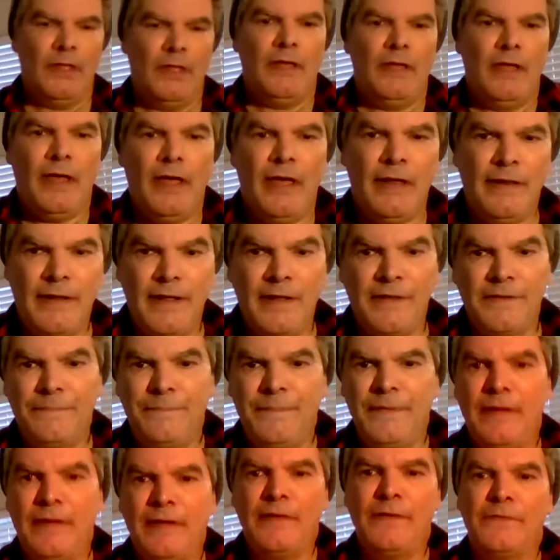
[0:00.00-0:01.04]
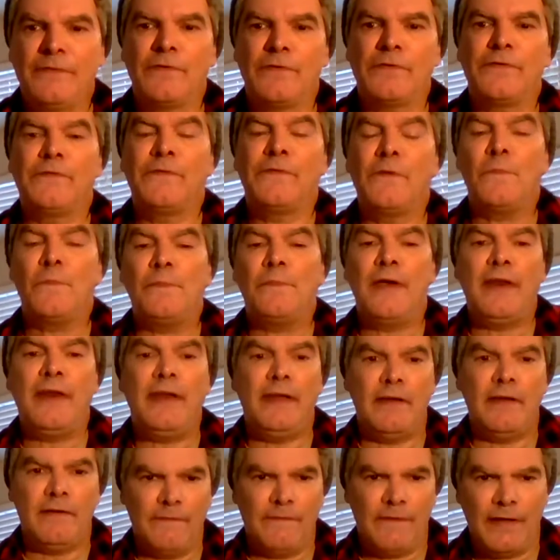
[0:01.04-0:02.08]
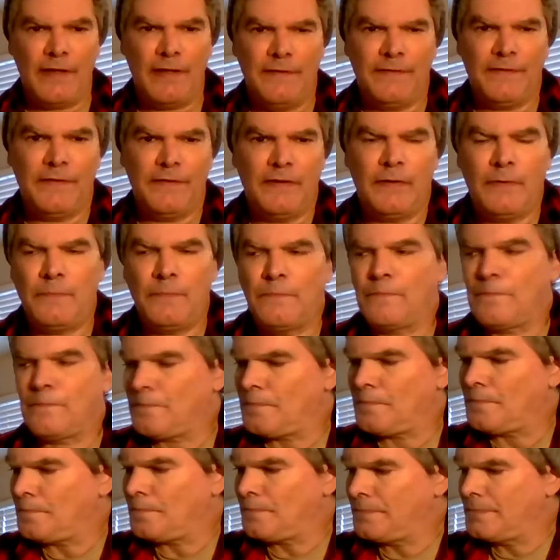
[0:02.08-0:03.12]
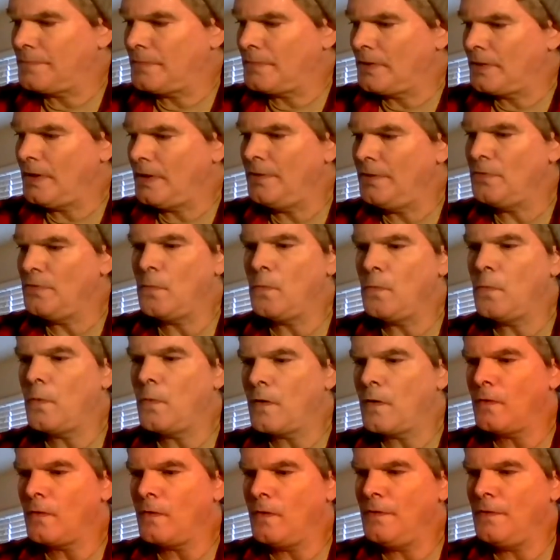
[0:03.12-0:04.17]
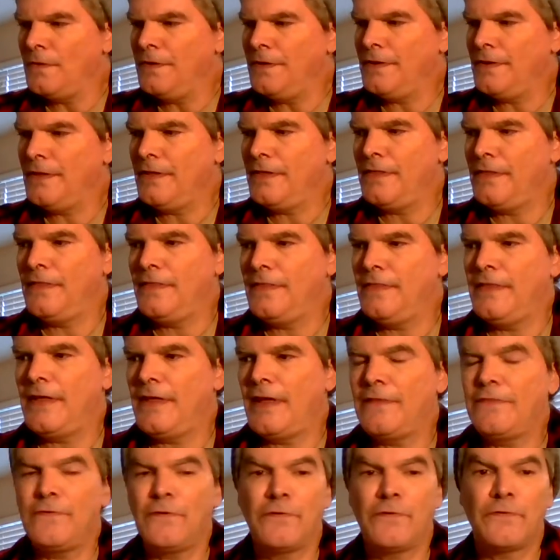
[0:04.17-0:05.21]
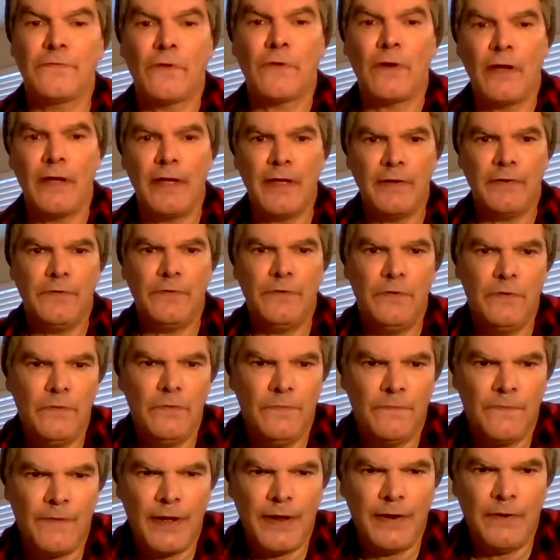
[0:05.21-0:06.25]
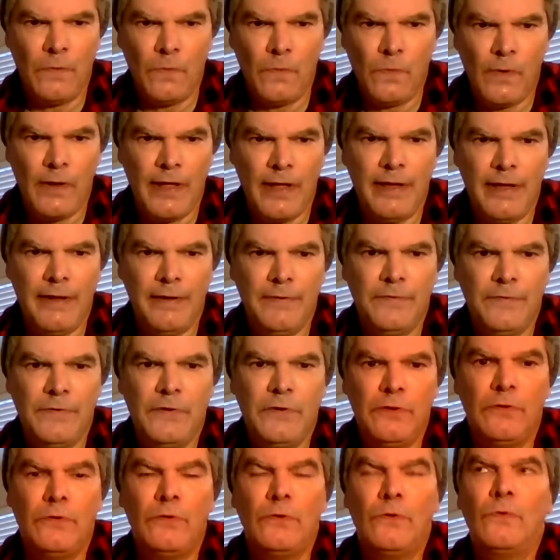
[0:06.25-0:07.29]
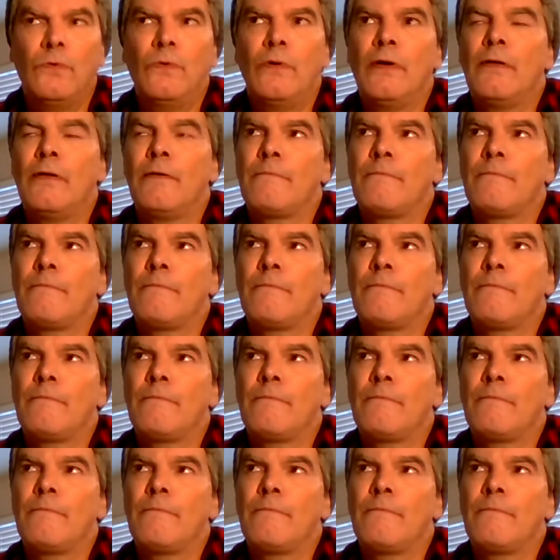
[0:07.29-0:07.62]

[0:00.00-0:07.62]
And that's because there's so many of us in the world that they're trying to find a way to